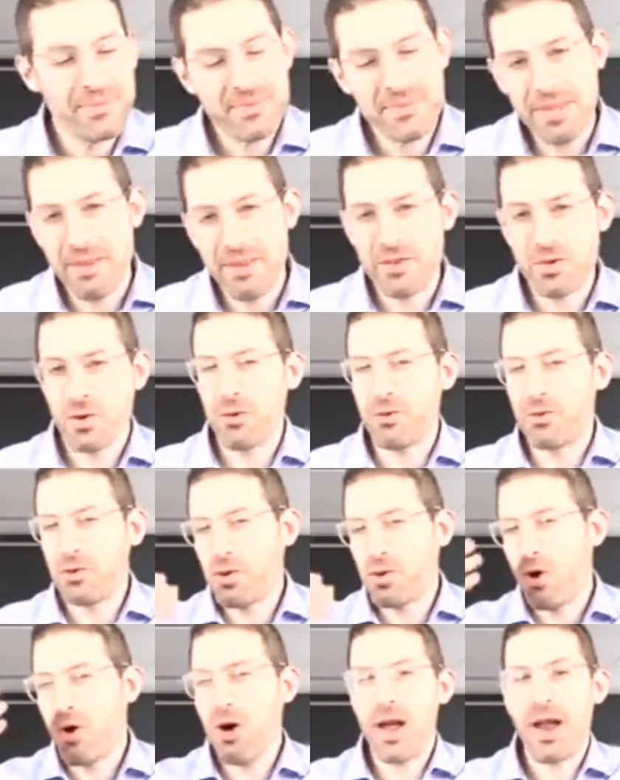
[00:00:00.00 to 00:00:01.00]
they've sort of
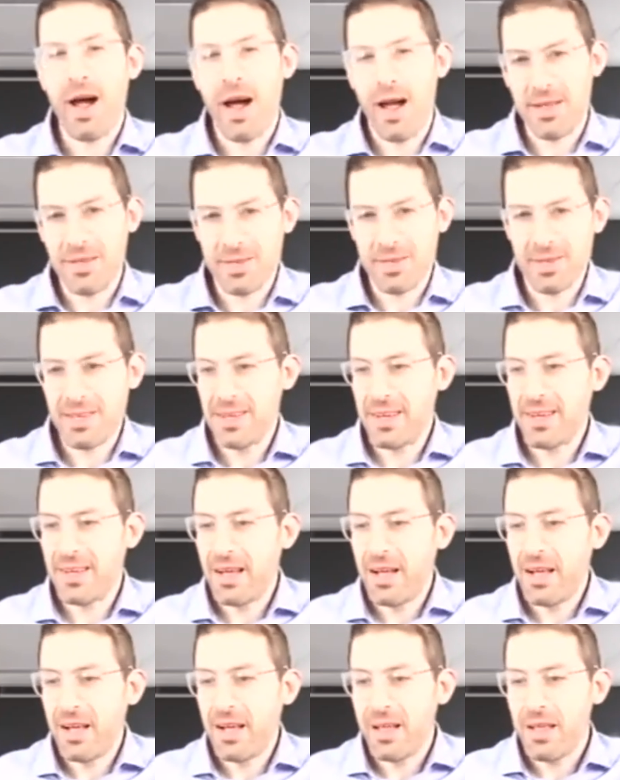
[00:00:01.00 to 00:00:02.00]
taught us
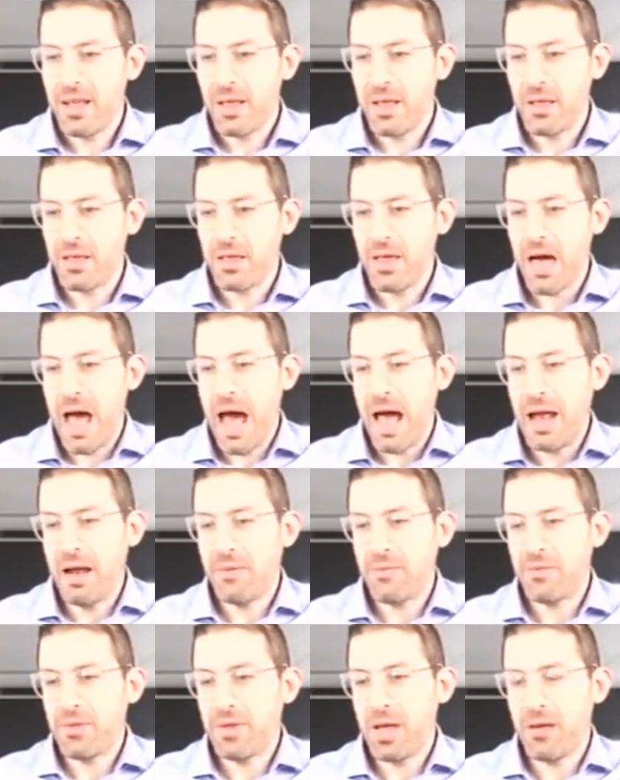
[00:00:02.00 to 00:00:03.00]
that
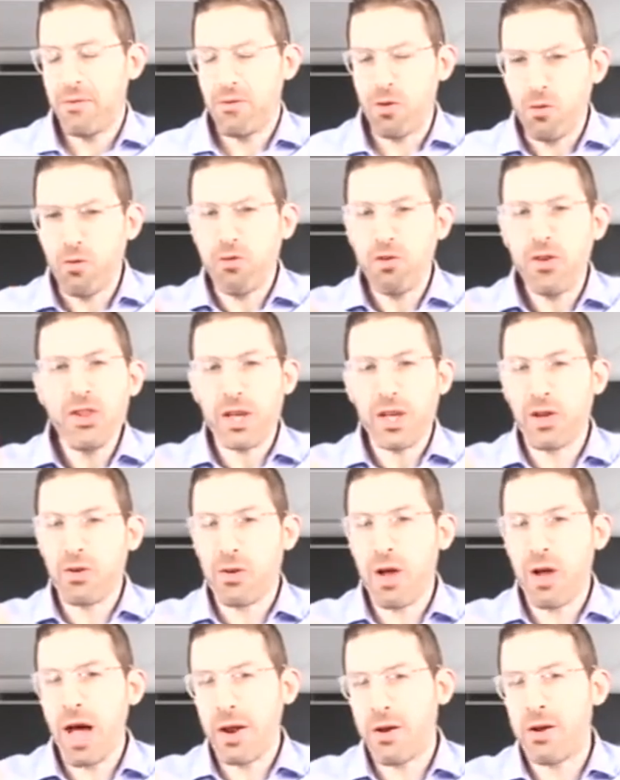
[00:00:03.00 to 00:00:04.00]
if you feel like you're
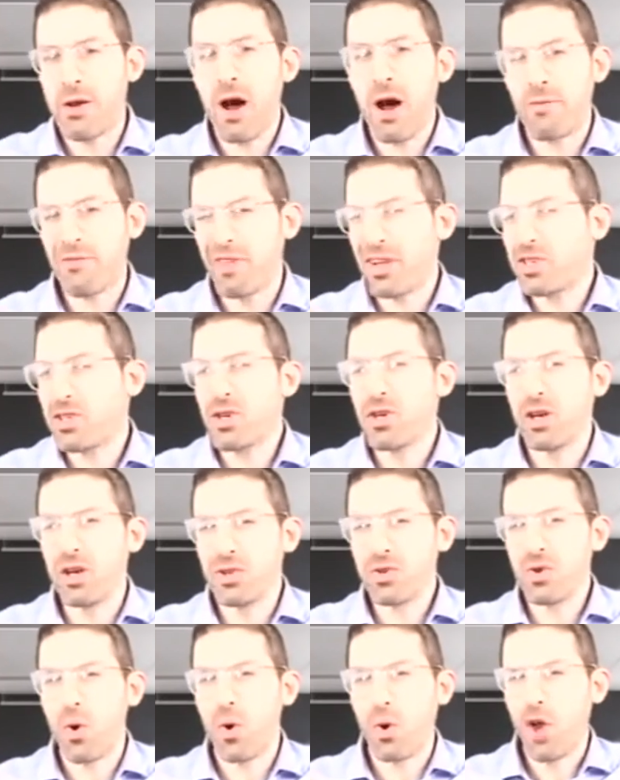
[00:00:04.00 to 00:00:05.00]
not enough, that's good.
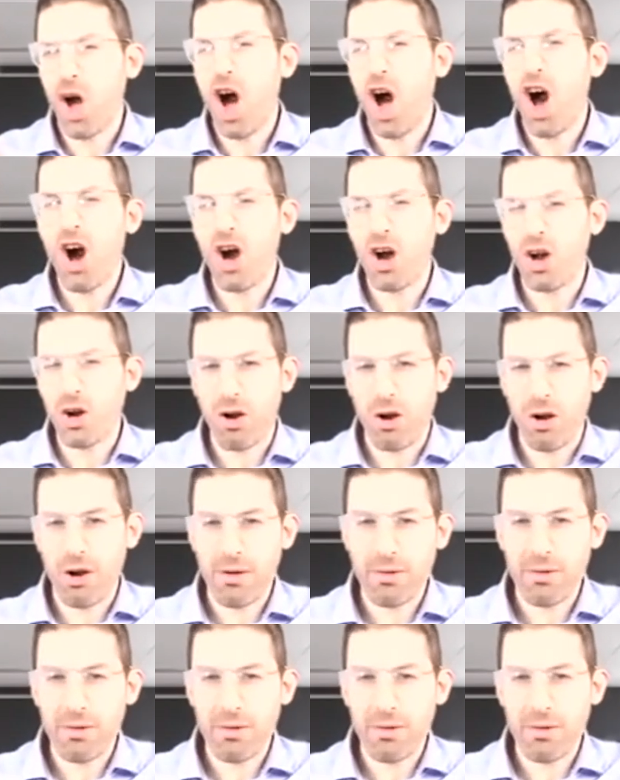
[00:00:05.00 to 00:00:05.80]
It's called hunger.